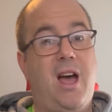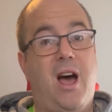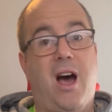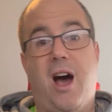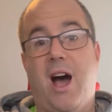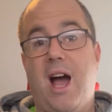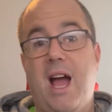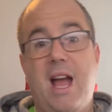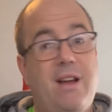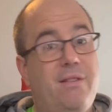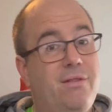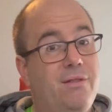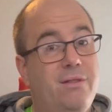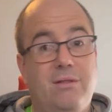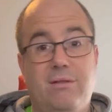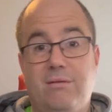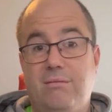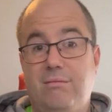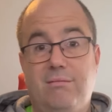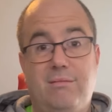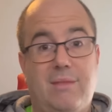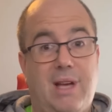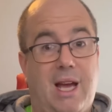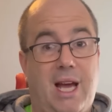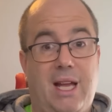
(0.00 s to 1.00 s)
I haven't
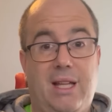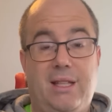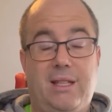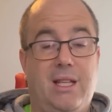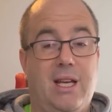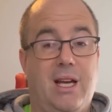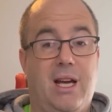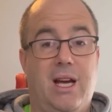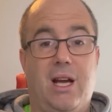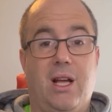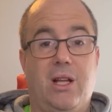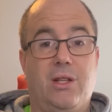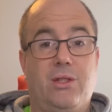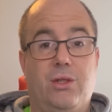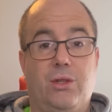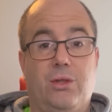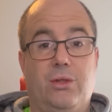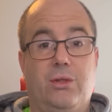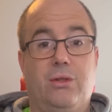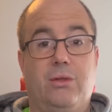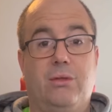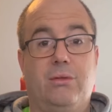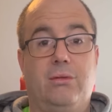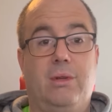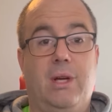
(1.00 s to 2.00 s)
had that at
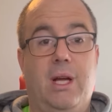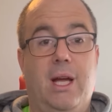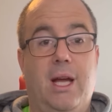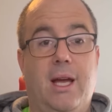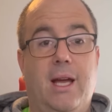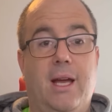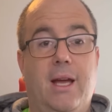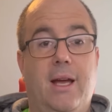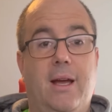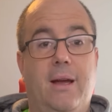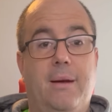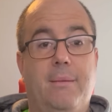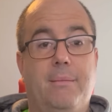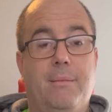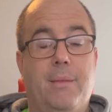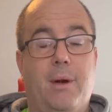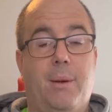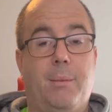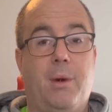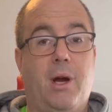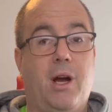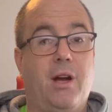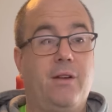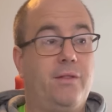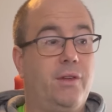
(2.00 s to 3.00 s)
all. I
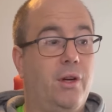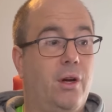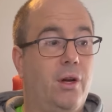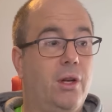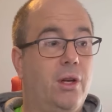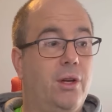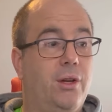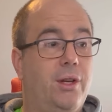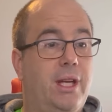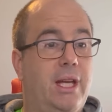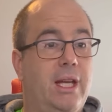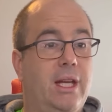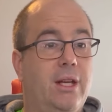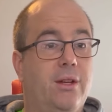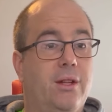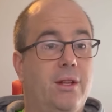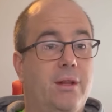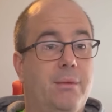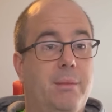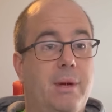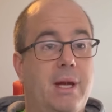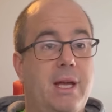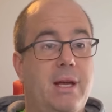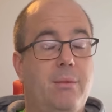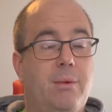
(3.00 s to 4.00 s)
might have got lucky, or they
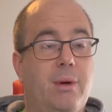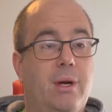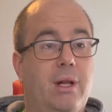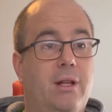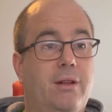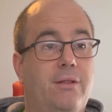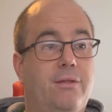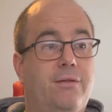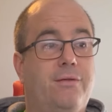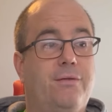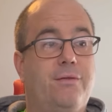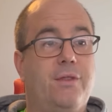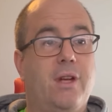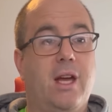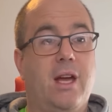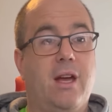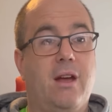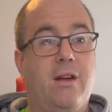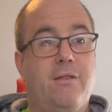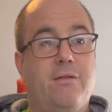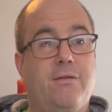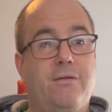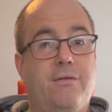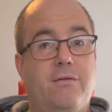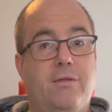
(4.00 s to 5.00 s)
may well have
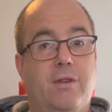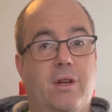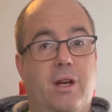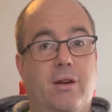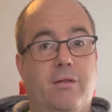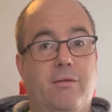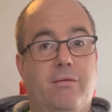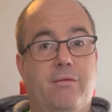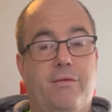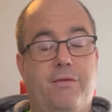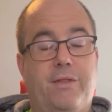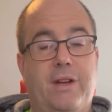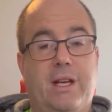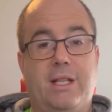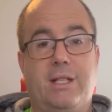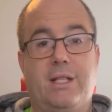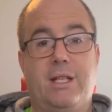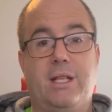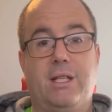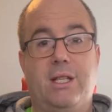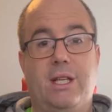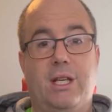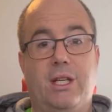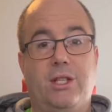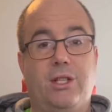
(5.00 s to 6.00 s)
you know, fixed
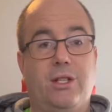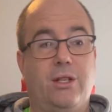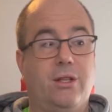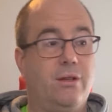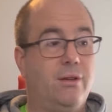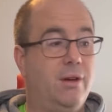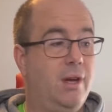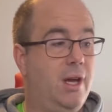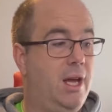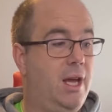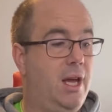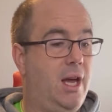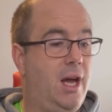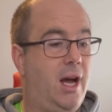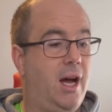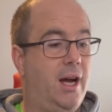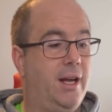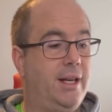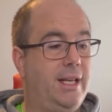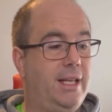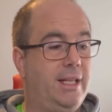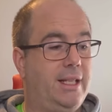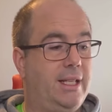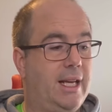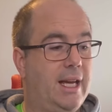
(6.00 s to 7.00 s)
this issue. I
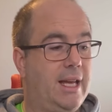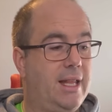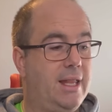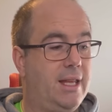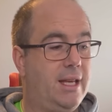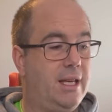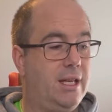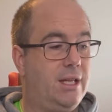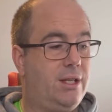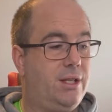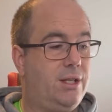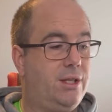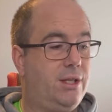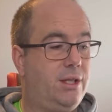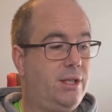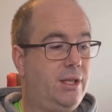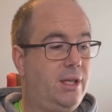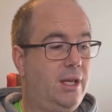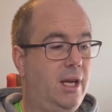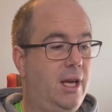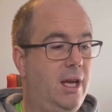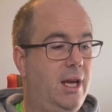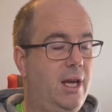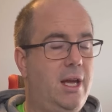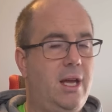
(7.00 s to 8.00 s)
did get this,
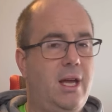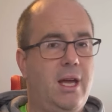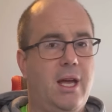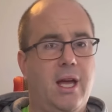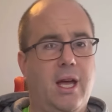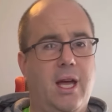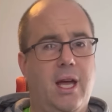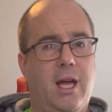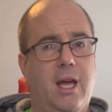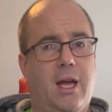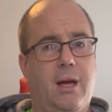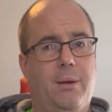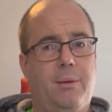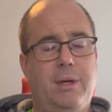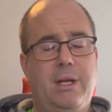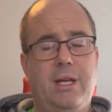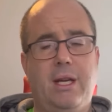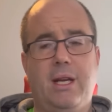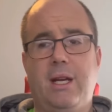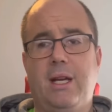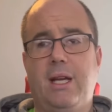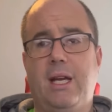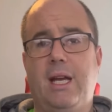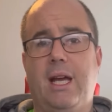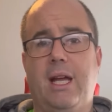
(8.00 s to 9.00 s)
when
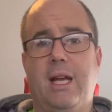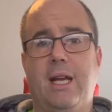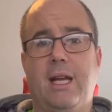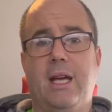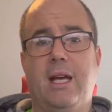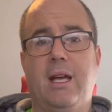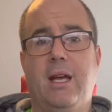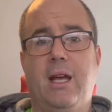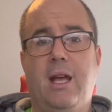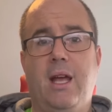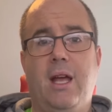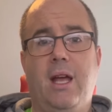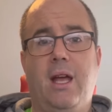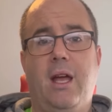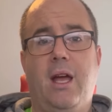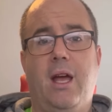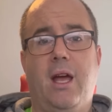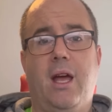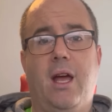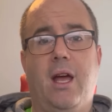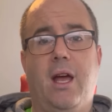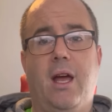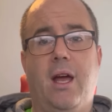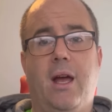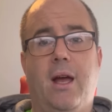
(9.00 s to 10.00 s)
did I get it?
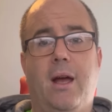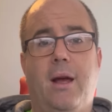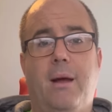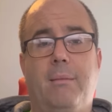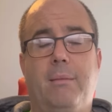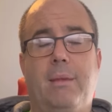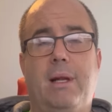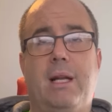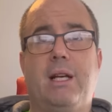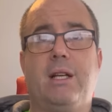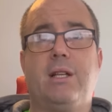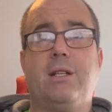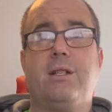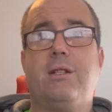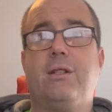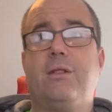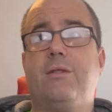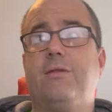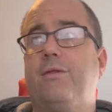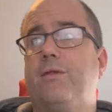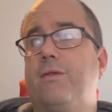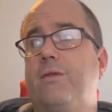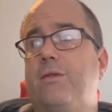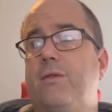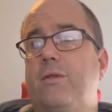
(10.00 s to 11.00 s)
Last
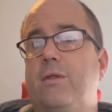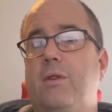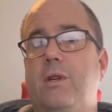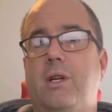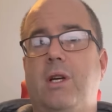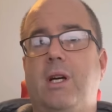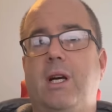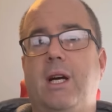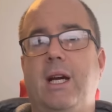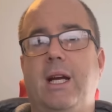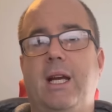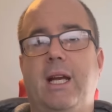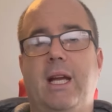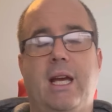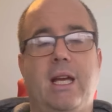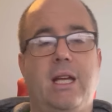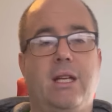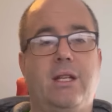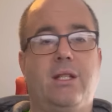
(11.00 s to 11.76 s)
Friday.